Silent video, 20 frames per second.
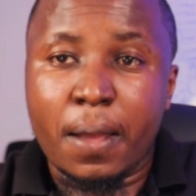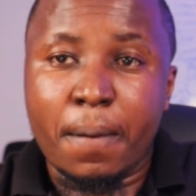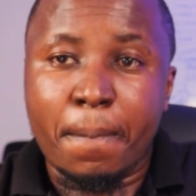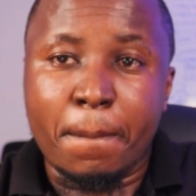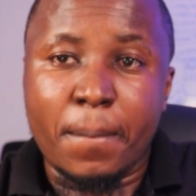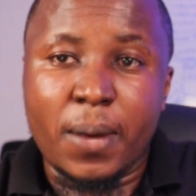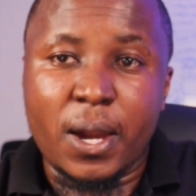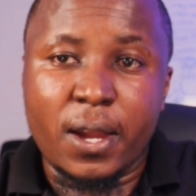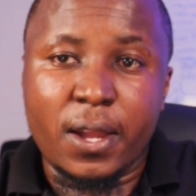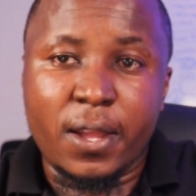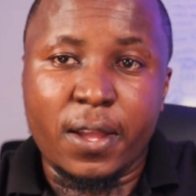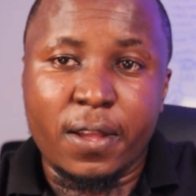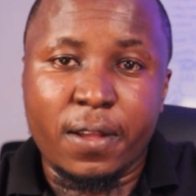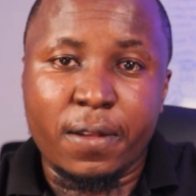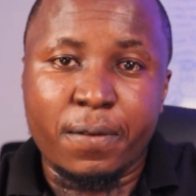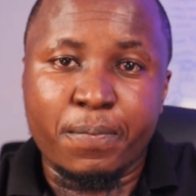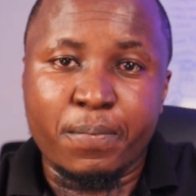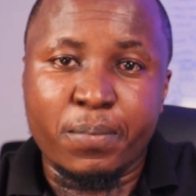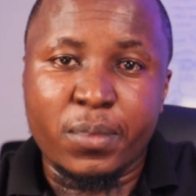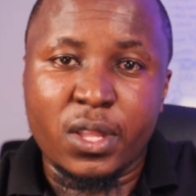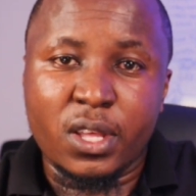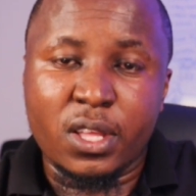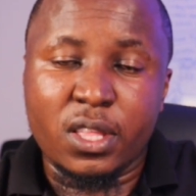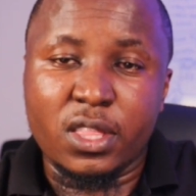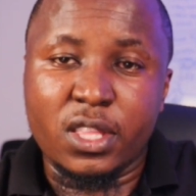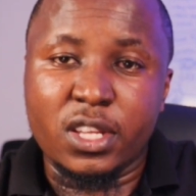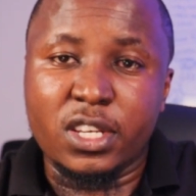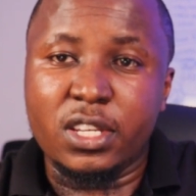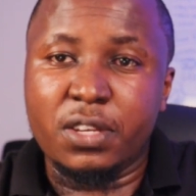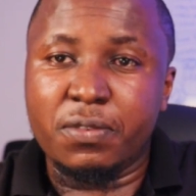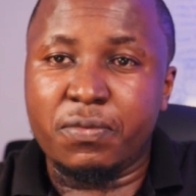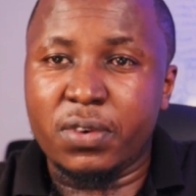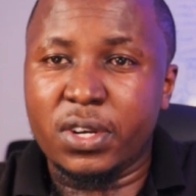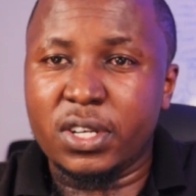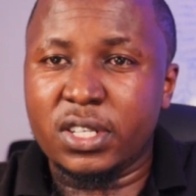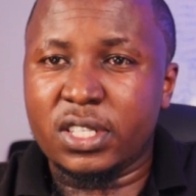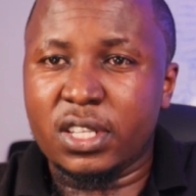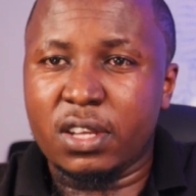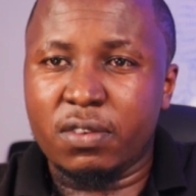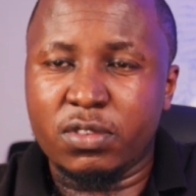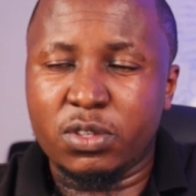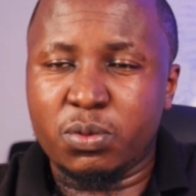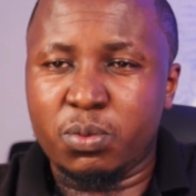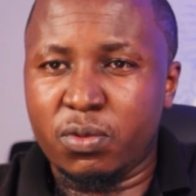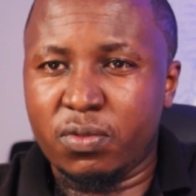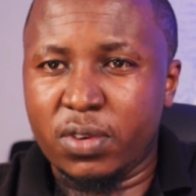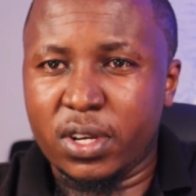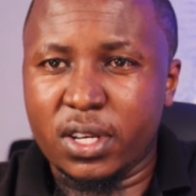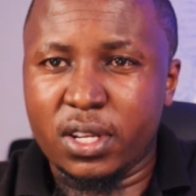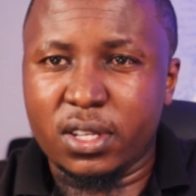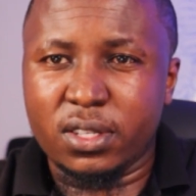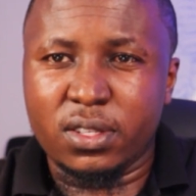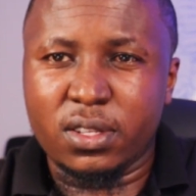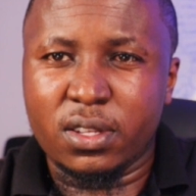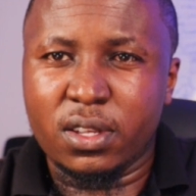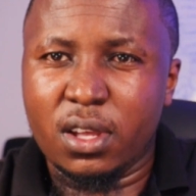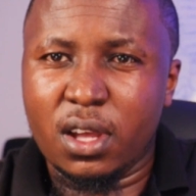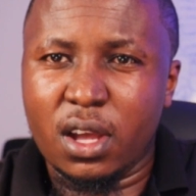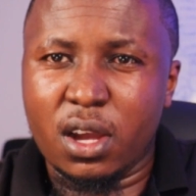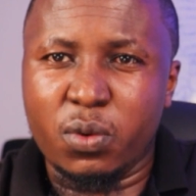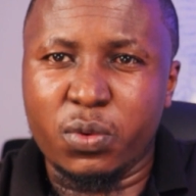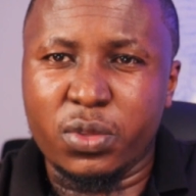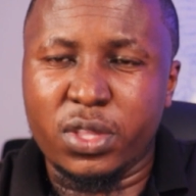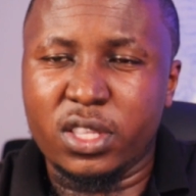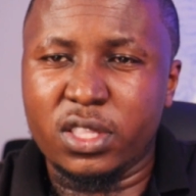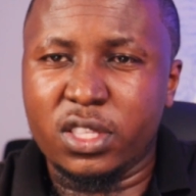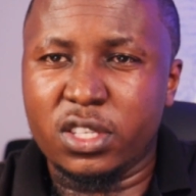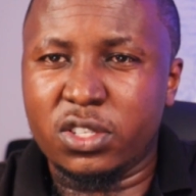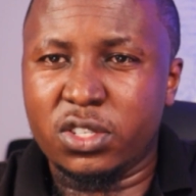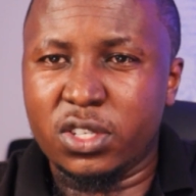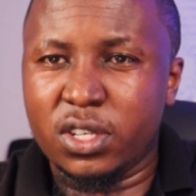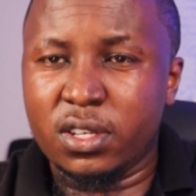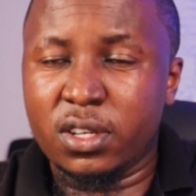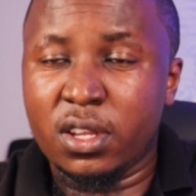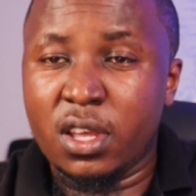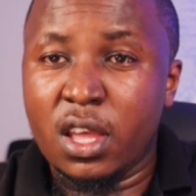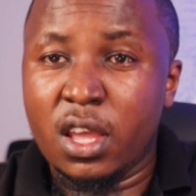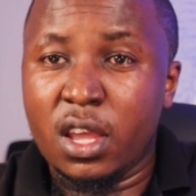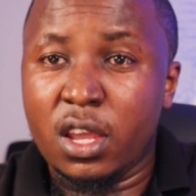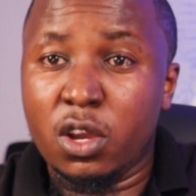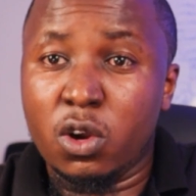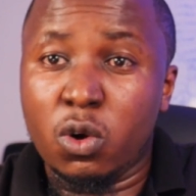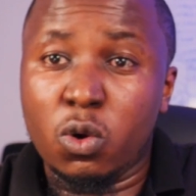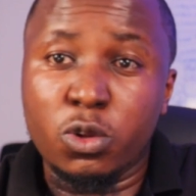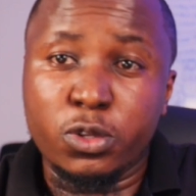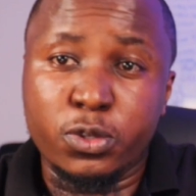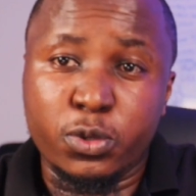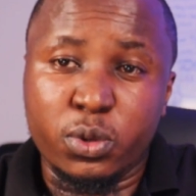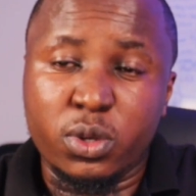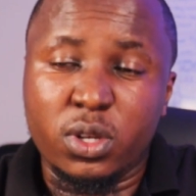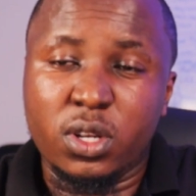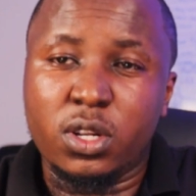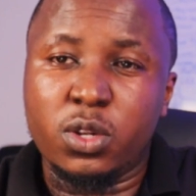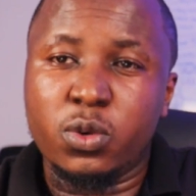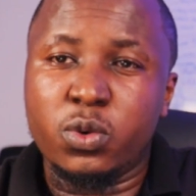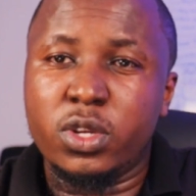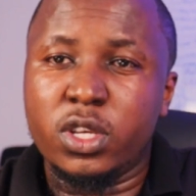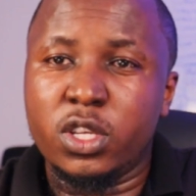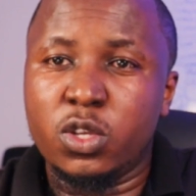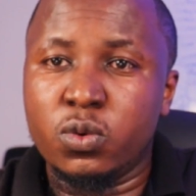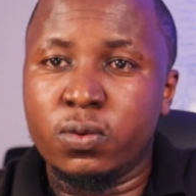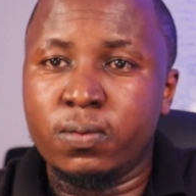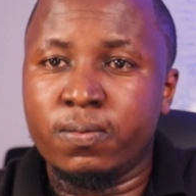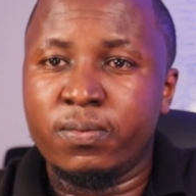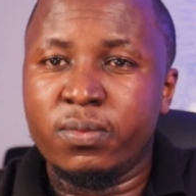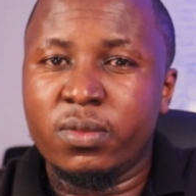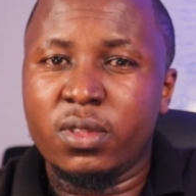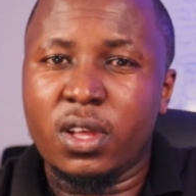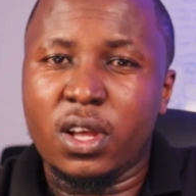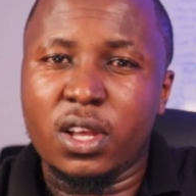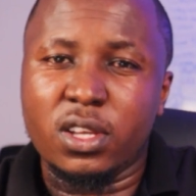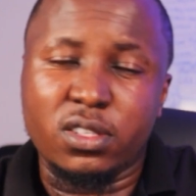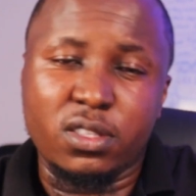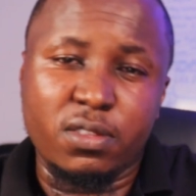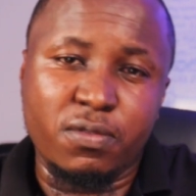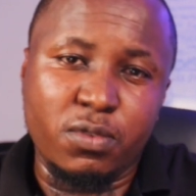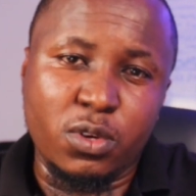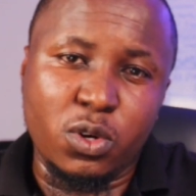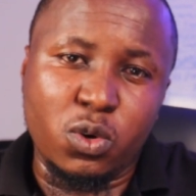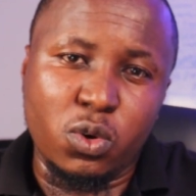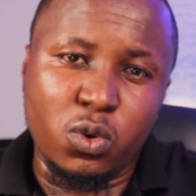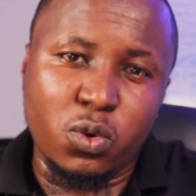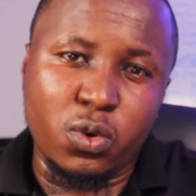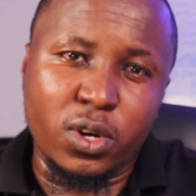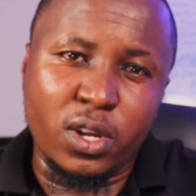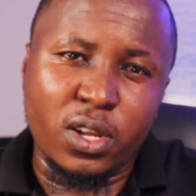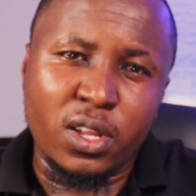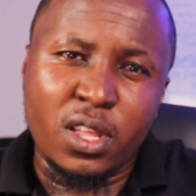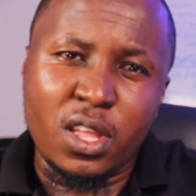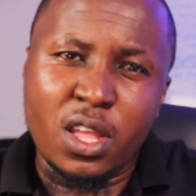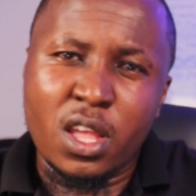by the different service providers within this chain, also including you as the vehicle owner.